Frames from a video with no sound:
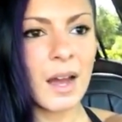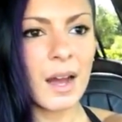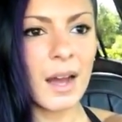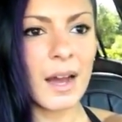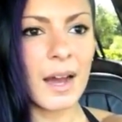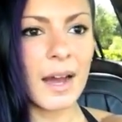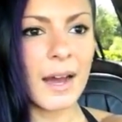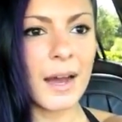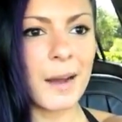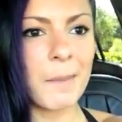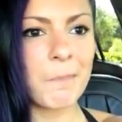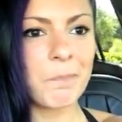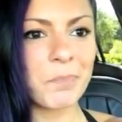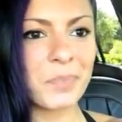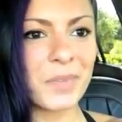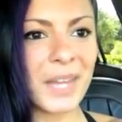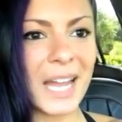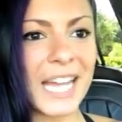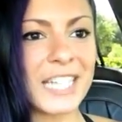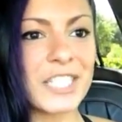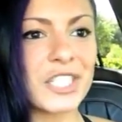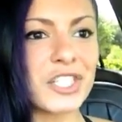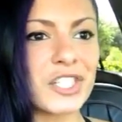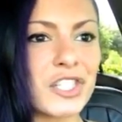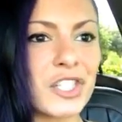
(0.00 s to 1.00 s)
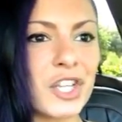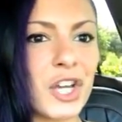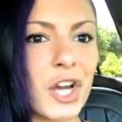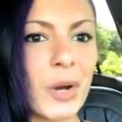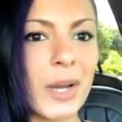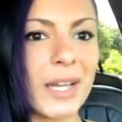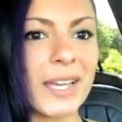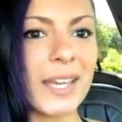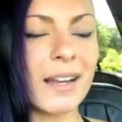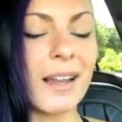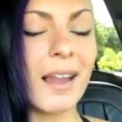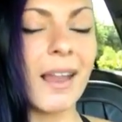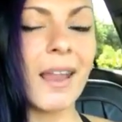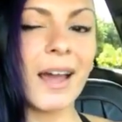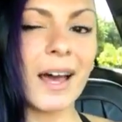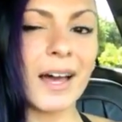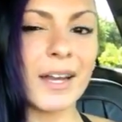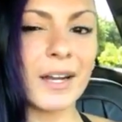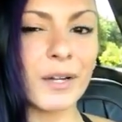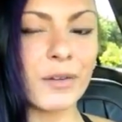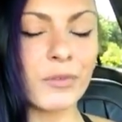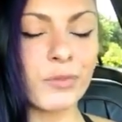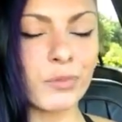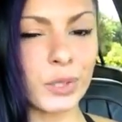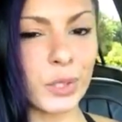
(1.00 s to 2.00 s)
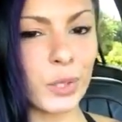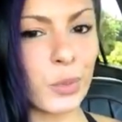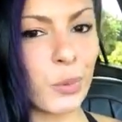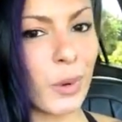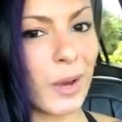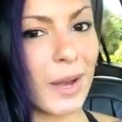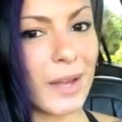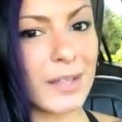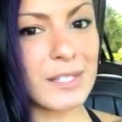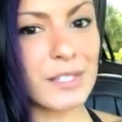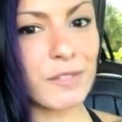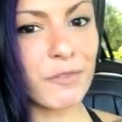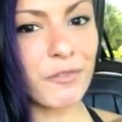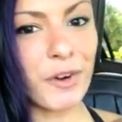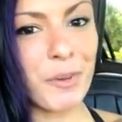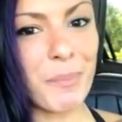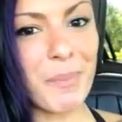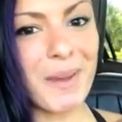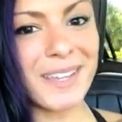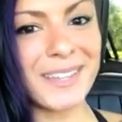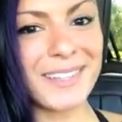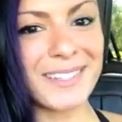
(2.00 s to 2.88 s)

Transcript: Um, I just know I get a lot of requests from my